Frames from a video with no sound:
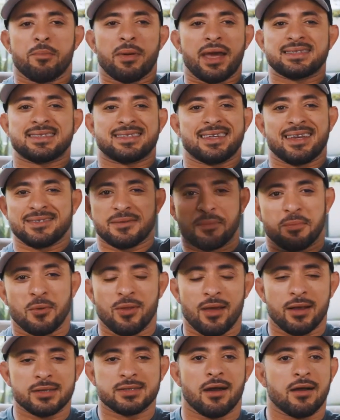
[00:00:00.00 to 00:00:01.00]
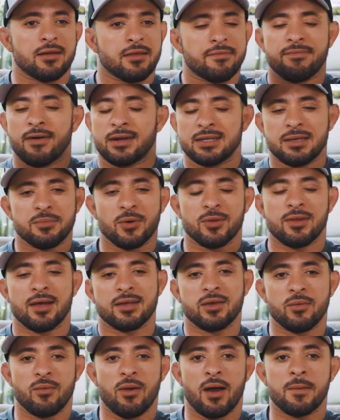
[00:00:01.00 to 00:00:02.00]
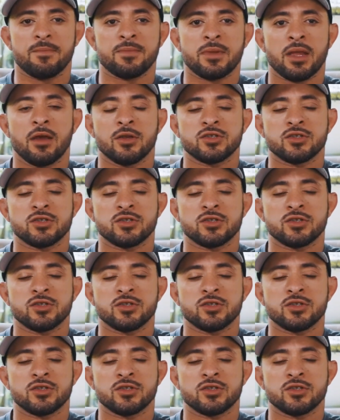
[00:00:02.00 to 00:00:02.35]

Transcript: best things the Bulldogs are, the funny Bulldog you want.